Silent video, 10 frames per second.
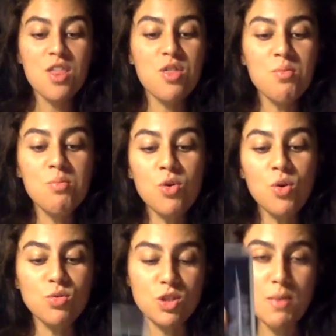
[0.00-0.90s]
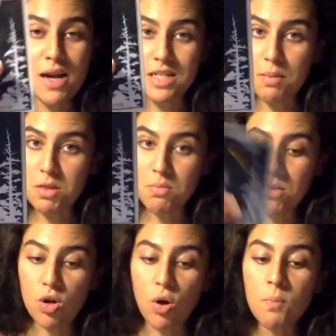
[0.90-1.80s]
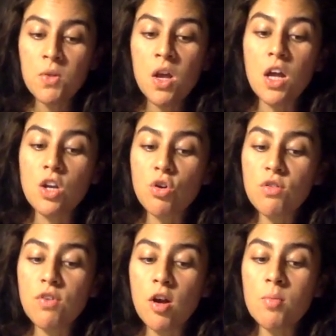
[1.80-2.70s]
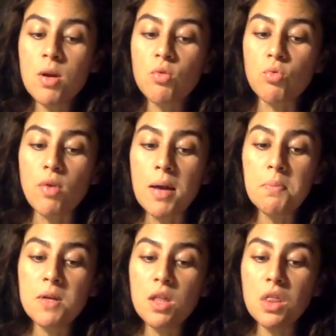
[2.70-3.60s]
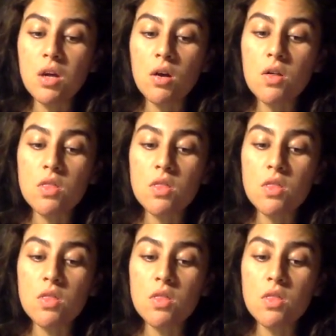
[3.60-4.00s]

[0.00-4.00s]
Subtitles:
the Moon smack dab in the middle in your environment, right beneath here,